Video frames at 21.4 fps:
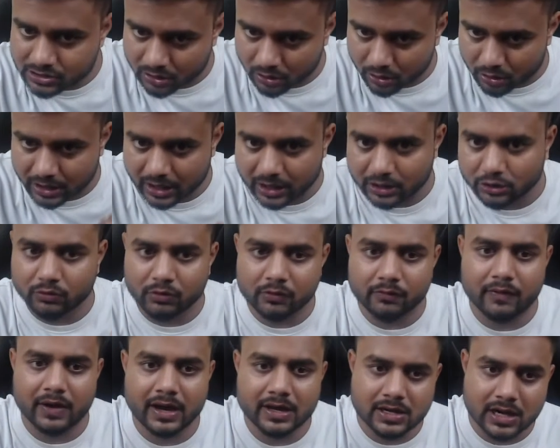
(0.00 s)
Okay, you will
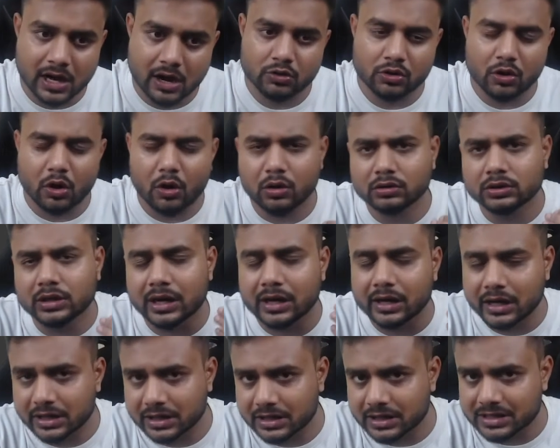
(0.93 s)
find out all the
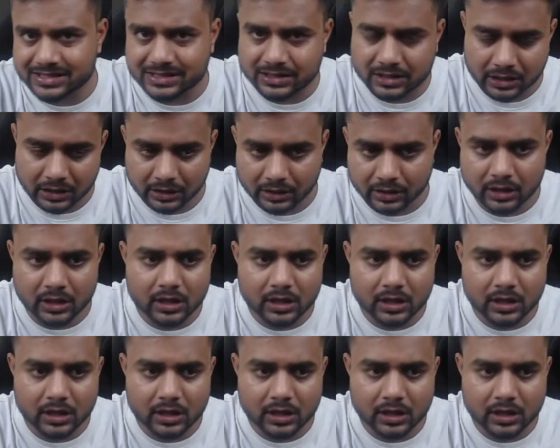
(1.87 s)
latest thing